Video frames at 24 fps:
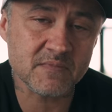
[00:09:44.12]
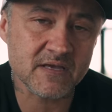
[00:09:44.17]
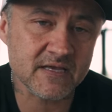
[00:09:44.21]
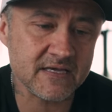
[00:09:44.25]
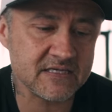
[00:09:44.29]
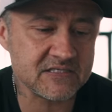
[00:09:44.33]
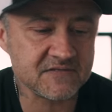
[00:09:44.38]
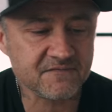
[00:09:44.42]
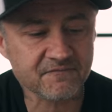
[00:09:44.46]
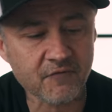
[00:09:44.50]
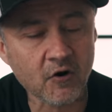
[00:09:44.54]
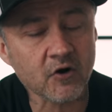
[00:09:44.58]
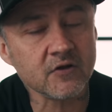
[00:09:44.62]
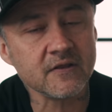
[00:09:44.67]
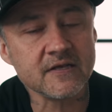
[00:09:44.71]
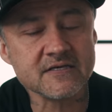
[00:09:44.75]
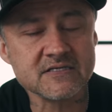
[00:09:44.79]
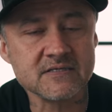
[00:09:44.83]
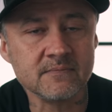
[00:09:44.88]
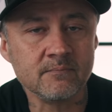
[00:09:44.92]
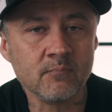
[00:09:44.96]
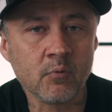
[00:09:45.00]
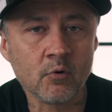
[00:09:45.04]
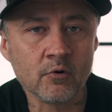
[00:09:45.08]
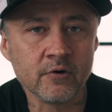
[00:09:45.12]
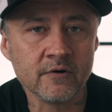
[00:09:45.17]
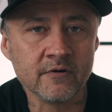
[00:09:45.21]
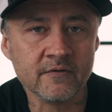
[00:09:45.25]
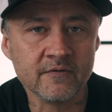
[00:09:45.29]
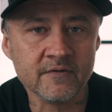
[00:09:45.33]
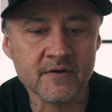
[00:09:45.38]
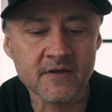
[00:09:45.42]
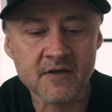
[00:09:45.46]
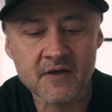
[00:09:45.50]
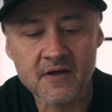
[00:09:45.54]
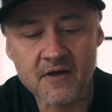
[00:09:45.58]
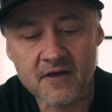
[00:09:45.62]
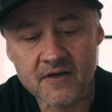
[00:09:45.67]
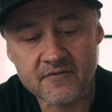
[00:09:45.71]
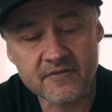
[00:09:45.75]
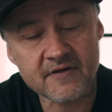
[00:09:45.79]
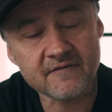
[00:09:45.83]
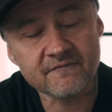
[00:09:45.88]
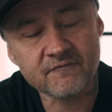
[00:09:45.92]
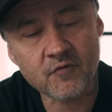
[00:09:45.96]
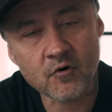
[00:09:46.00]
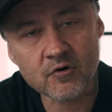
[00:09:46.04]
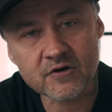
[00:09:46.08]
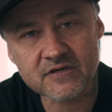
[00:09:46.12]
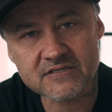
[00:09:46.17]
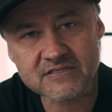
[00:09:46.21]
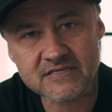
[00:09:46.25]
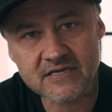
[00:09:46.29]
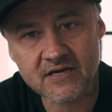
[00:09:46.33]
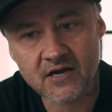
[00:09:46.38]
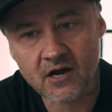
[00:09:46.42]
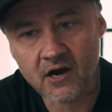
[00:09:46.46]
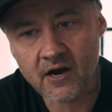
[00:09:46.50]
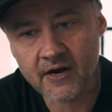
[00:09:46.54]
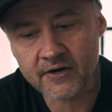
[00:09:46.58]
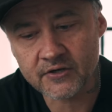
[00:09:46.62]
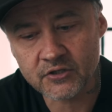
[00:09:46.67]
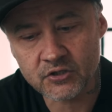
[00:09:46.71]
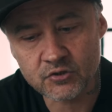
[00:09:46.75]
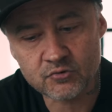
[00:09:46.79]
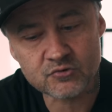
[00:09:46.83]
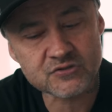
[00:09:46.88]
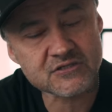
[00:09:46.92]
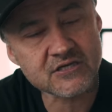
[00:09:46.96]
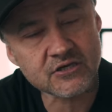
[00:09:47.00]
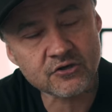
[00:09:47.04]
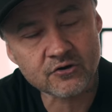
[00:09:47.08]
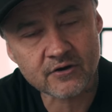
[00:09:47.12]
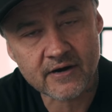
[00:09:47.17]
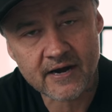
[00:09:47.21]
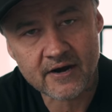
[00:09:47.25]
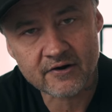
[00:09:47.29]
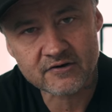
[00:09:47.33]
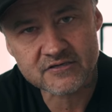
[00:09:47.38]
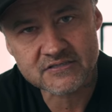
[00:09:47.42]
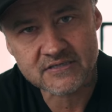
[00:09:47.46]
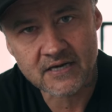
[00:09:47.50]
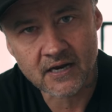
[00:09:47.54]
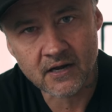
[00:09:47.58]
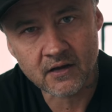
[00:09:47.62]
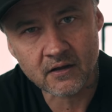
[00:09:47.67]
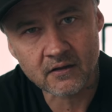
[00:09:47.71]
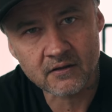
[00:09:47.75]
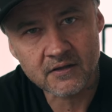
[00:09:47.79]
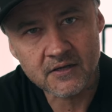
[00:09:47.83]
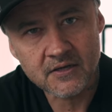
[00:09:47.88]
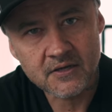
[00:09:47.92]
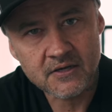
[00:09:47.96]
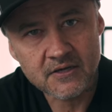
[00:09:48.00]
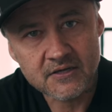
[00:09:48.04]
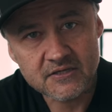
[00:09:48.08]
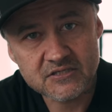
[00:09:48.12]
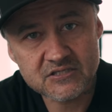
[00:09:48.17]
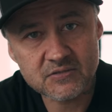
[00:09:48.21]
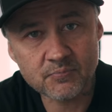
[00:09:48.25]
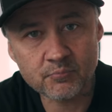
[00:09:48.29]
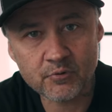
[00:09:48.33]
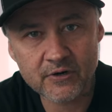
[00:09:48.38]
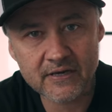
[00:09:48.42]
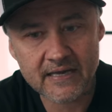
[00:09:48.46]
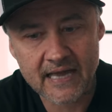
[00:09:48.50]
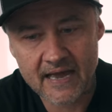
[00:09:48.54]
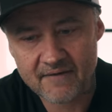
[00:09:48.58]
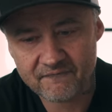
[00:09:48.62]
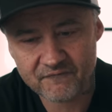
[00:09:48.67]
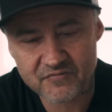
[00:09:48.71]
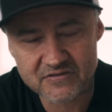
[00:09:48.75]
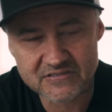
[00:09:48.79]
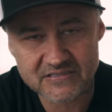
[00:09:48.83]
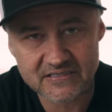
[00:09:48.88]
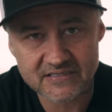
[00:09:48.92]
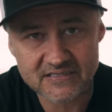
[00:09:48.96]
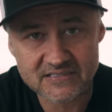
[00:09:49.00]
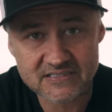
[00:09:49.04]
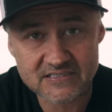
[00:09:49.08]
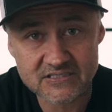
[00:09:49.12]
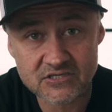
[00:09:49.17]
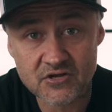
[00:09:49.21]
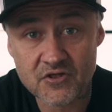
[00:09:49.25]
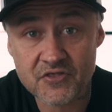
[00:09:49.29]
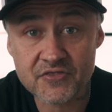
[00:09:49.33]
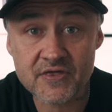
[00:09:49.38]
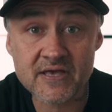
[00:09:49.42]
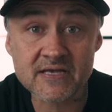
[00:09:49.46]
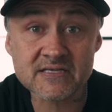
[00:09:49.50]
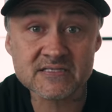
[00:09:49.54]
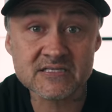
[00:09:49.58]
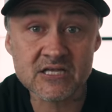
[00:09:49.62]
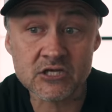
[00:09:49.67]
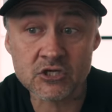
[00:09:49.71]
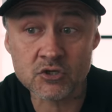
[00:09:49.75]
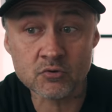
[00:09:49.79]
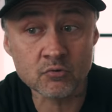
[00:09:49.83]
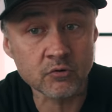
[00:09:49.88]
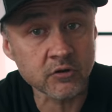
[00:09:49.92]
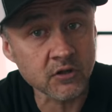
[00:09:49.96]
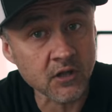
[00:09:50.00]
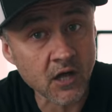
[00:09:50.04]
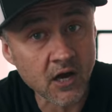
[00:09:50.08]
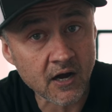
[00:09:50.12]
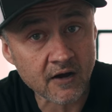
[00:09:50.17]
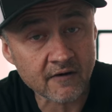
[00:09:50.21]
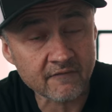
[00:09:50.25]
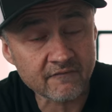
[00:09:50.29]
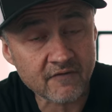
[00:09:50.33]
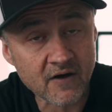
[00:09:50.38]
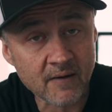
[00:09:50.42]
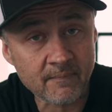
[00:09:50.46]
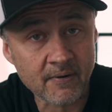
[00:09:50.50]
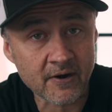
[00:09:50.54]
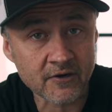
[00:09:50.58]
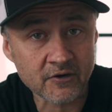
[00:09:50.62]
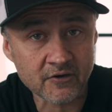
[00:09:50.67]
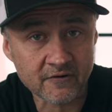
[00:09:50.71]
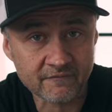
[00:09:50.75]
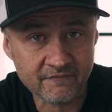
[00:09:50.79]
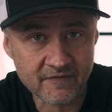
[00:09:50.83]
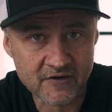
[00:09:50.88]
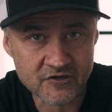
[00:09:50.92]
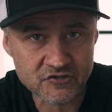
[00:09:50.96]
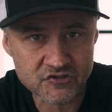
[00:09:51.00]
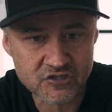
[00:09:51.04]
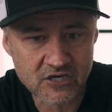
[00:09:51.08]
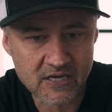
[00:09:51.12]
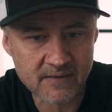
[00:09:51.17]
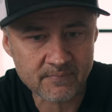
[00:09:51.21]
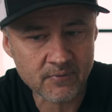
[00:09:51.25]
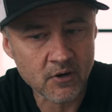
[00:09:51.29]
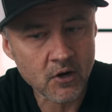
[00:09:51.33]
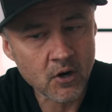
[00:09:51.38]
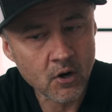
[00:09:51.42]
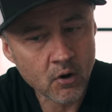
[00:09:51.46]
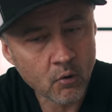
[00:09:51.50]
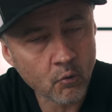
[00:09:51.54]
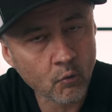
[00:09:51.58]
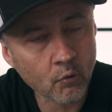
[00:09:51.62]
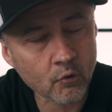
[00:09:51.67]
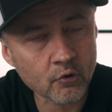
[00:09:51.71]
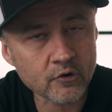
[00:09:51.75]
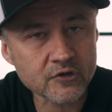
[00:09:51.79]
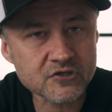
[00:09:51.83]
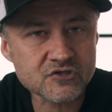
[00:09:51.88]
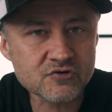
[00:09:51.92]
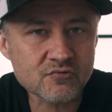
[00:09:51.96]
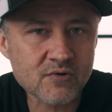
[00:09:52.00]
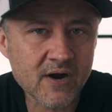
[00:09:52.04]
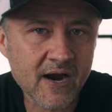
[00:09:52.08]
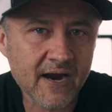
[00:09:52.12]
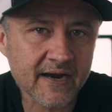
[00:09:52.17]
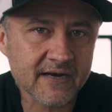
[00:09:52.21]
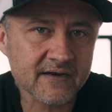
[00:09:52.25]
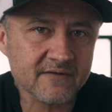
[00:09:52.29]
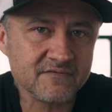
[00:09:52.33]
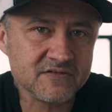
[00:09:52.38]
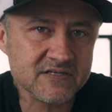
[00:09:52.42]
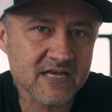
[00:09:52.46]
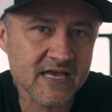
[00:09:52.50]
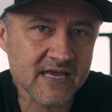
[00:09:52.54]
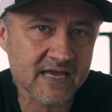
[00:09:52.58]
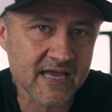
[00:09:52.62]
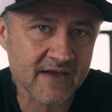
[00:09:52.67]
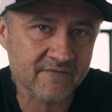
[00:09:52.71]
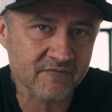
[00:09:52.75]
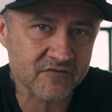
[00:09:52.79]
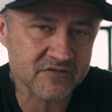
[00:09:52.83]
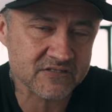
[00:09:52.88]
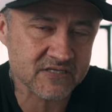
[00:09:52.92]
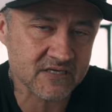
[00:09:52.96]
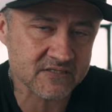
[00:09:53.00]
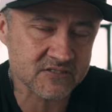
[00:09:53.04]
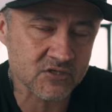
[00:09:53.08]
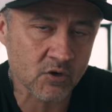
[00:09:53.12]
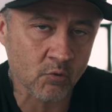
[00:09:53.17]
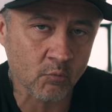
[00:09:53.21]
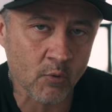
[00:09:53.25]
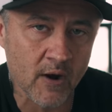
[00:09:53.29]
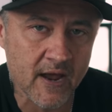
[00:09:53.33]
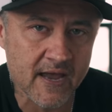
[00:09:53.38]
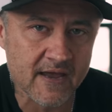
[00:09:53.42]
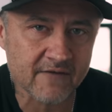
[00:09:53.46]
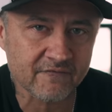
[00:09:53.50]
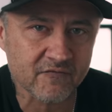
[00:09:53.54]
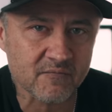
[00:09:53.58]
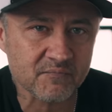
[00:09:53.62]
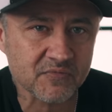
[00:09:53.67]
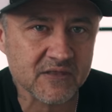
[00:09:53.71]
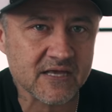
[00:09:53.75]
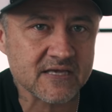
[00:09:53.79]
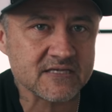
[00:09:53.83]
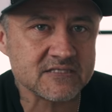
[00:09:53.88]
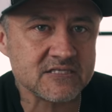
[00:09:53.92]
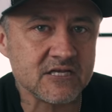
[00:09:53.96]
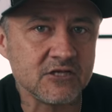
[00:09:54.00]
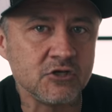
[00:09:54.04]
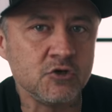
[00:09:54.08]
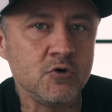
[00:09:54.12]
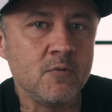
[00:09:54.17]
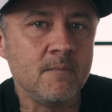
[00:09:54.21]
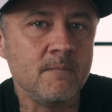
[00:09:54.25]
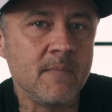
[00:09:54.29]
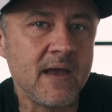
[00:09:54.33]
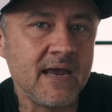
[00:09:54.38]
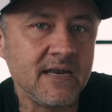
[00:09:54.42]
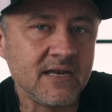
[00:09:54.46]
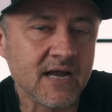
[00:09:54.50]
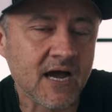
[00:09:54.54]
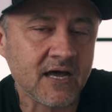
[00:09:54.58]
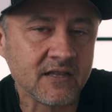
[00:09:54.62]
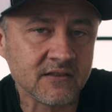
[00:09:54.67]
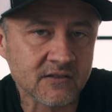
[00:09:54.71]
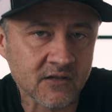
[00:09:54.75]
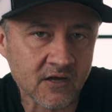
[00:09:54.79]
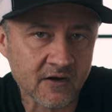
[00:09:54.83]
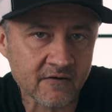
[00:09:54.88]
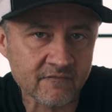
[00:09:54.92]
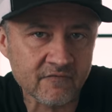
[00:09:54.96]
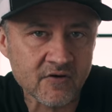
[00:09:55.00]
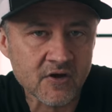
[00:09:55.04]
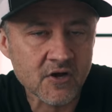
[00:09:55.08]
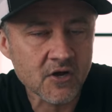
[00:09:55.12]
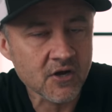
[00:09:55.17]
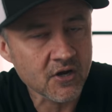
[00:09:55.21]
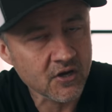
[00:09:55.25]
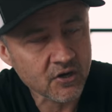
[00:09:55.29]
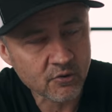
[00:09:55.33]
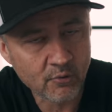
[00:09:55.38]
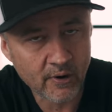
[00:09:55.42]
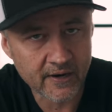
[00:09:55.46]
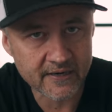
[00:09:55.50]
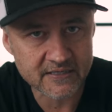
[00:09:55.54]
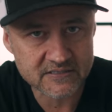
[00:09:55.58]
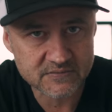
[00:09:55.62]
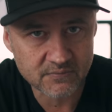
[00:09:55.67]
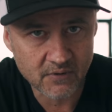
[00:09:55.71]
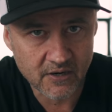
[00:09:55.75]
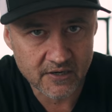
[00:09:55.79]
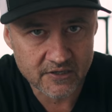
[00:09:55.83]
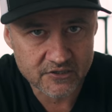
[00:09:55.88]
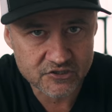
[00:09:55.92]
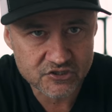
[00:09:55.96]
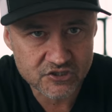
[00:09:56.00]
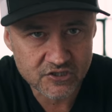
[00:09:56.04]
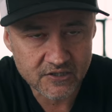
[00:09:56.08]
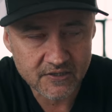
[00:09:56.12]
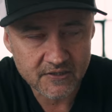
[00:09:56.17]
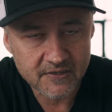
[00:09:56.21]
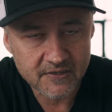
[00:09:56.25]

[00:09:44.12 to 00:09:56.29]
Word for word: me, is far less important than focusing on using your hairstyle to bring emphasis to things that you love about your face shape or to kind of take emphasis away from things that you may not love quite as much.